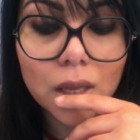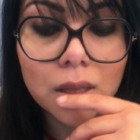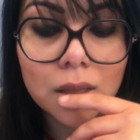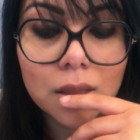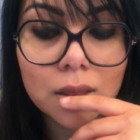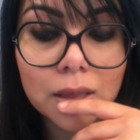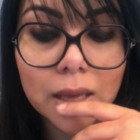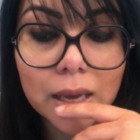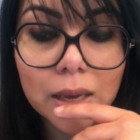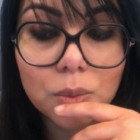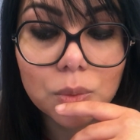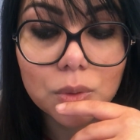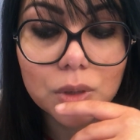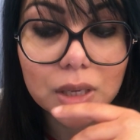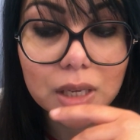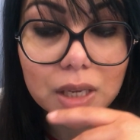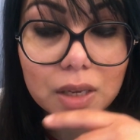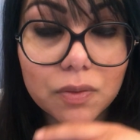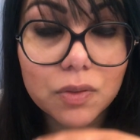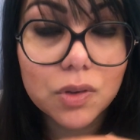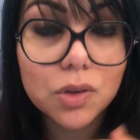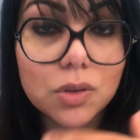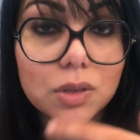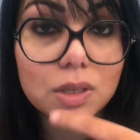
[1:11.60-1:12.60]
they will
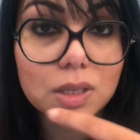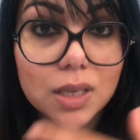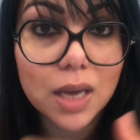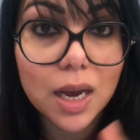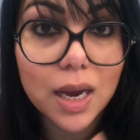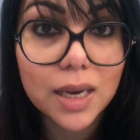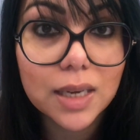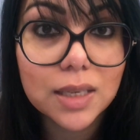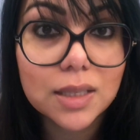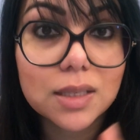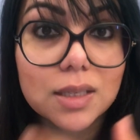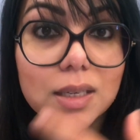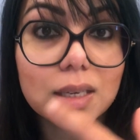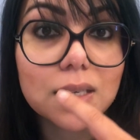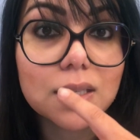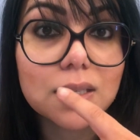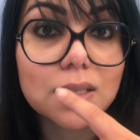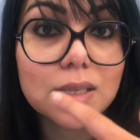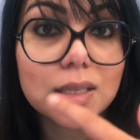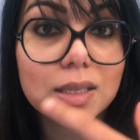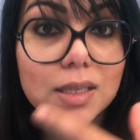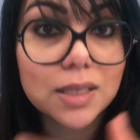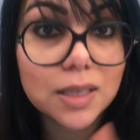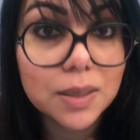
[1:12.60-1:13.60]
give you signs and
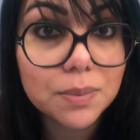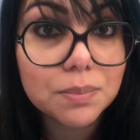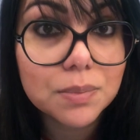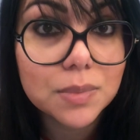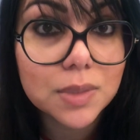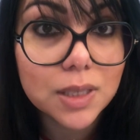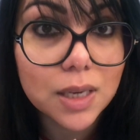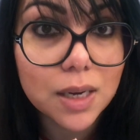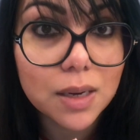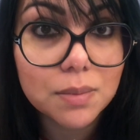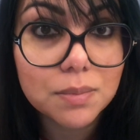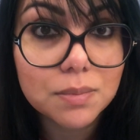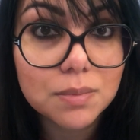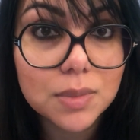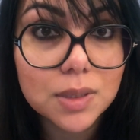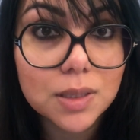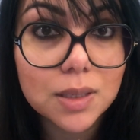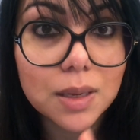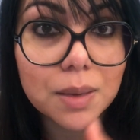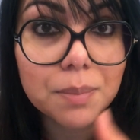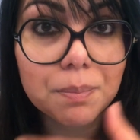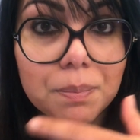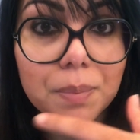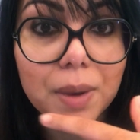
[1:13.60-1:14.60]

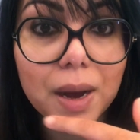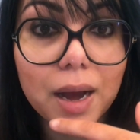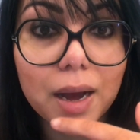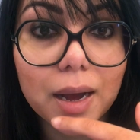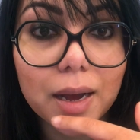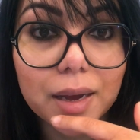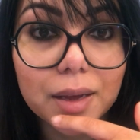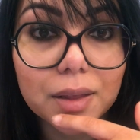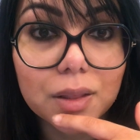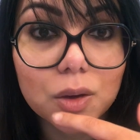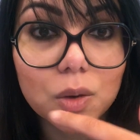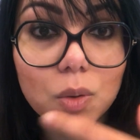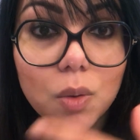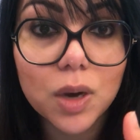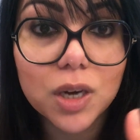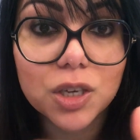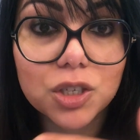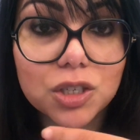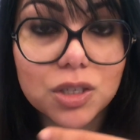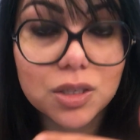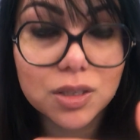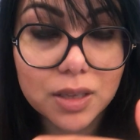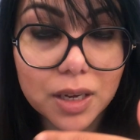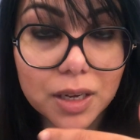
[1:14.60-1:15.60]
symptoms by the
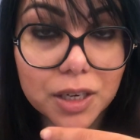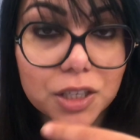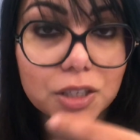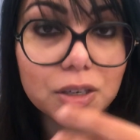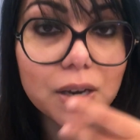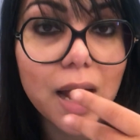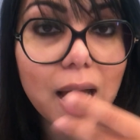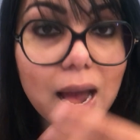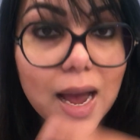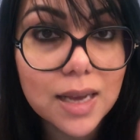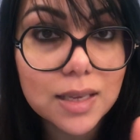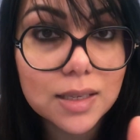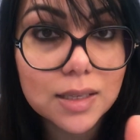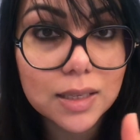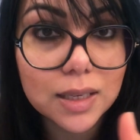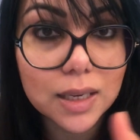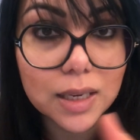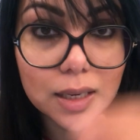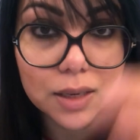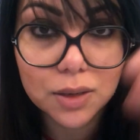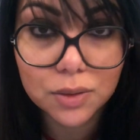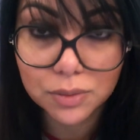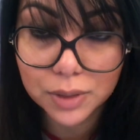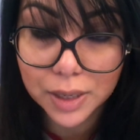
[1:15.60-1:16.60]
questions that you're
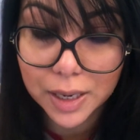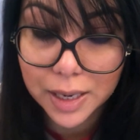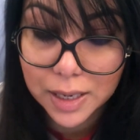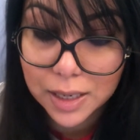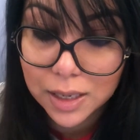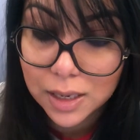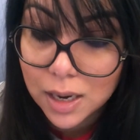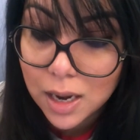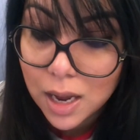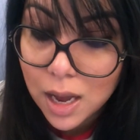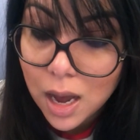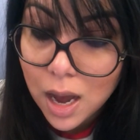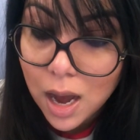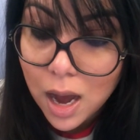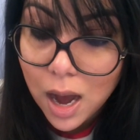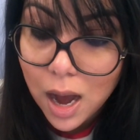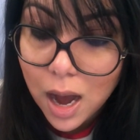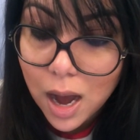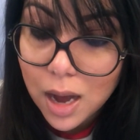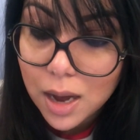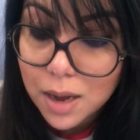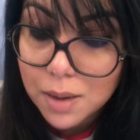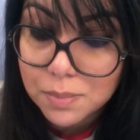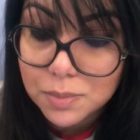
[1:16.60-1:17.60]
asking, right?
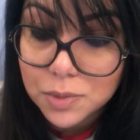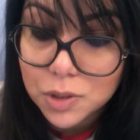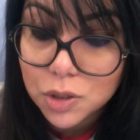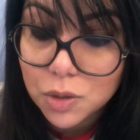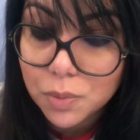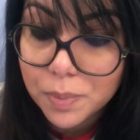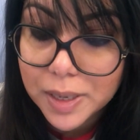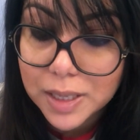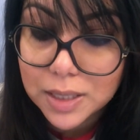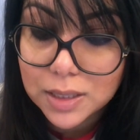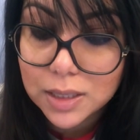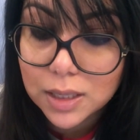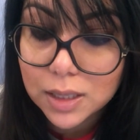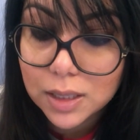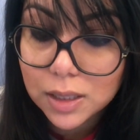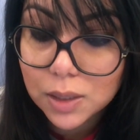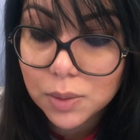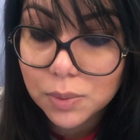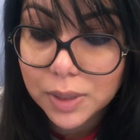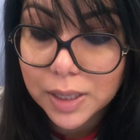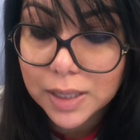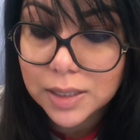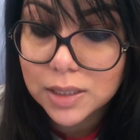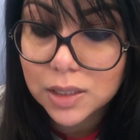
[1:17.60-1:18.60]
So basically
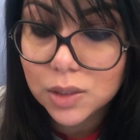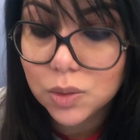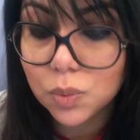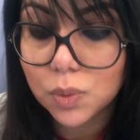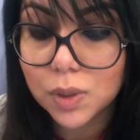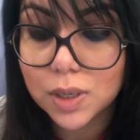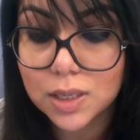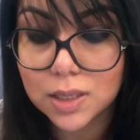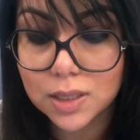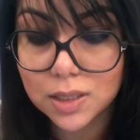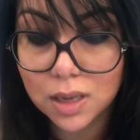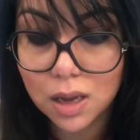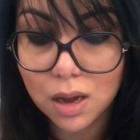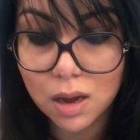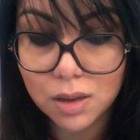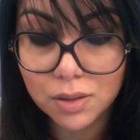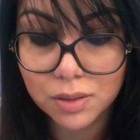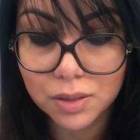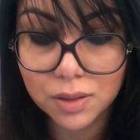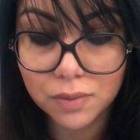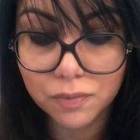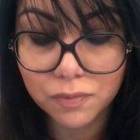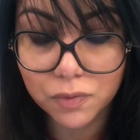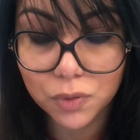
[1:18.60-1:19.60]
what I did was
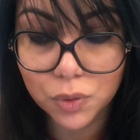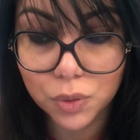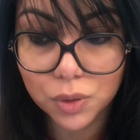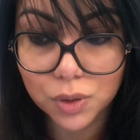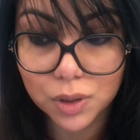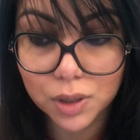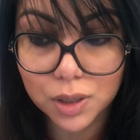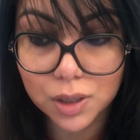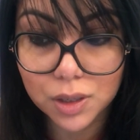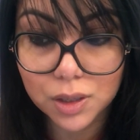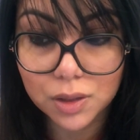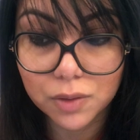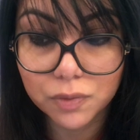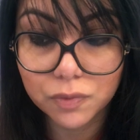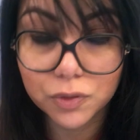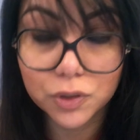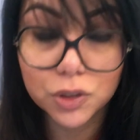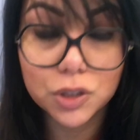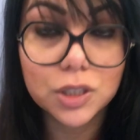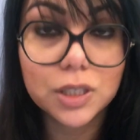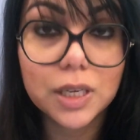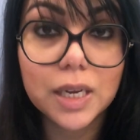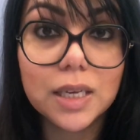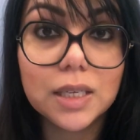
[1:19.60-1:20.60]
for the
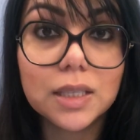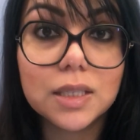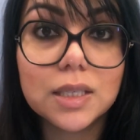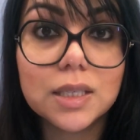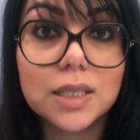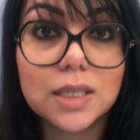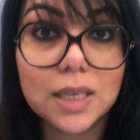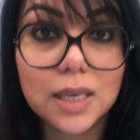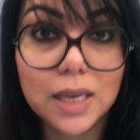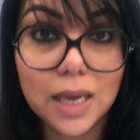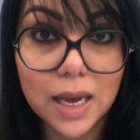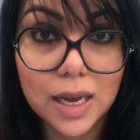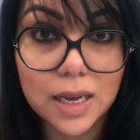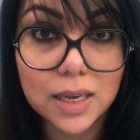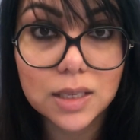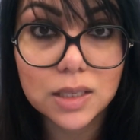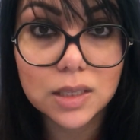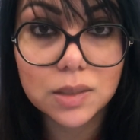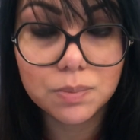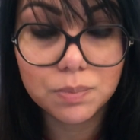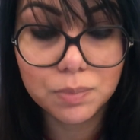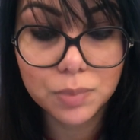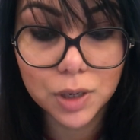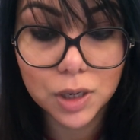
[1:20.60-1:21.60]
First Aid
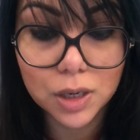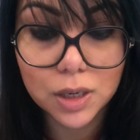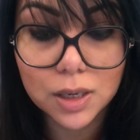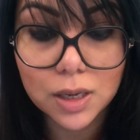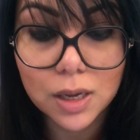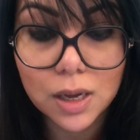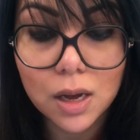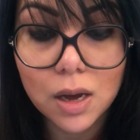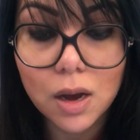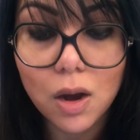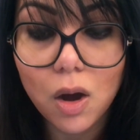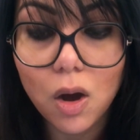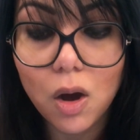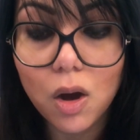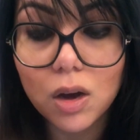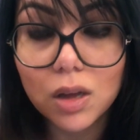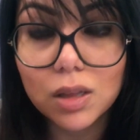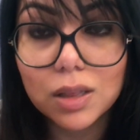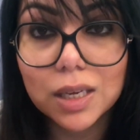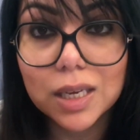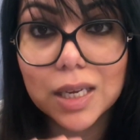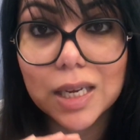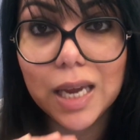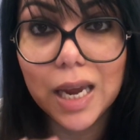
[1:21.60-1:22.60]
CS book,
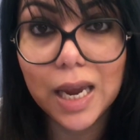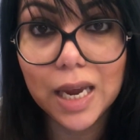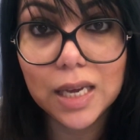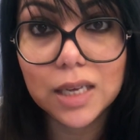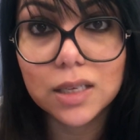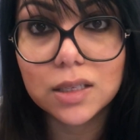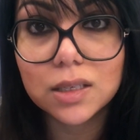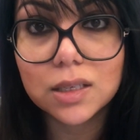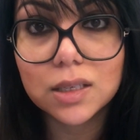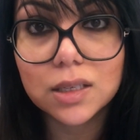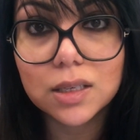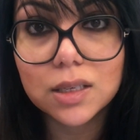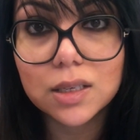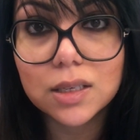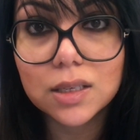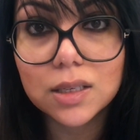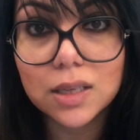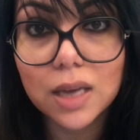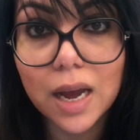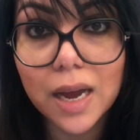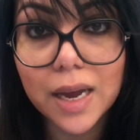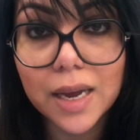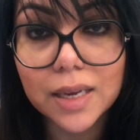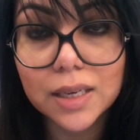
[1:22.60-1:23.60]
all the
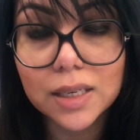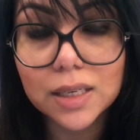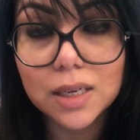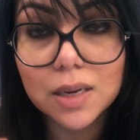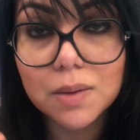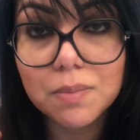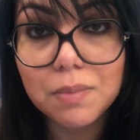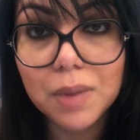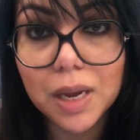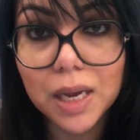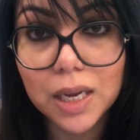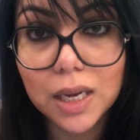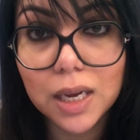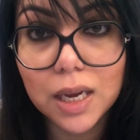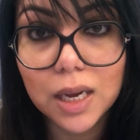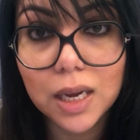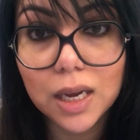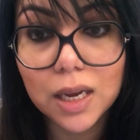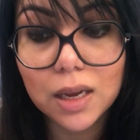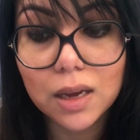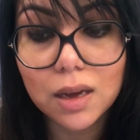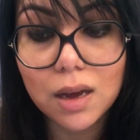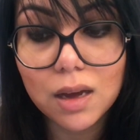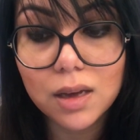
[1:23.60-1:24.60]
cases, I ended up
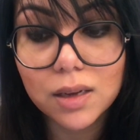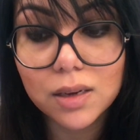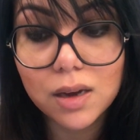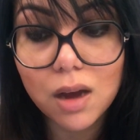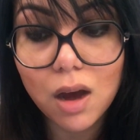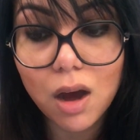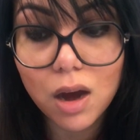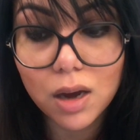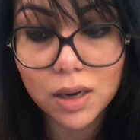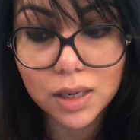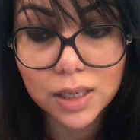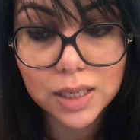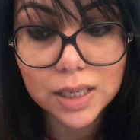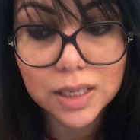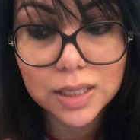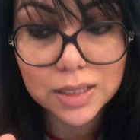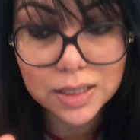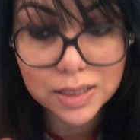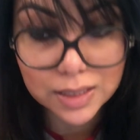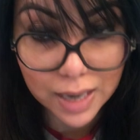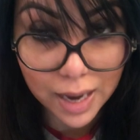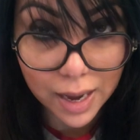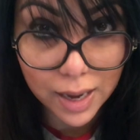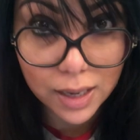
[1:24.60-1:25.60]
making an
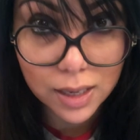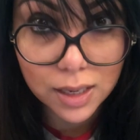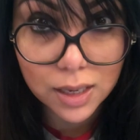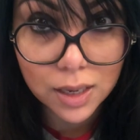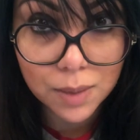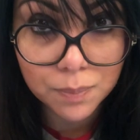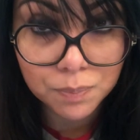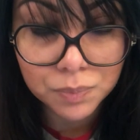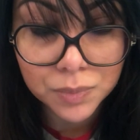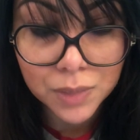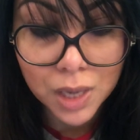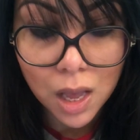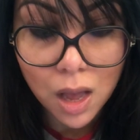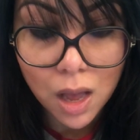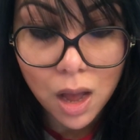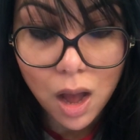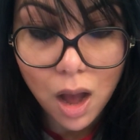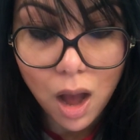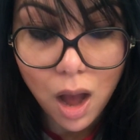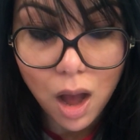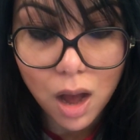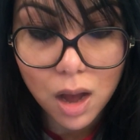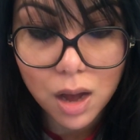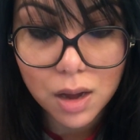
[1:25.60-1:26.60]
Anki deck
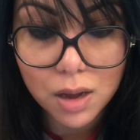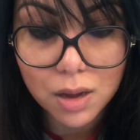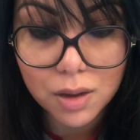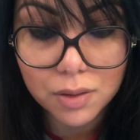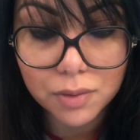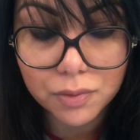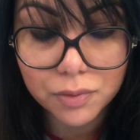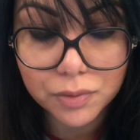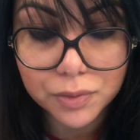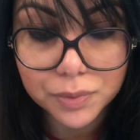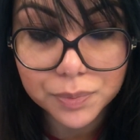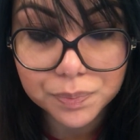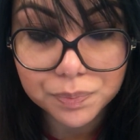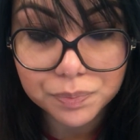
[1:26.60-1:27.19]
of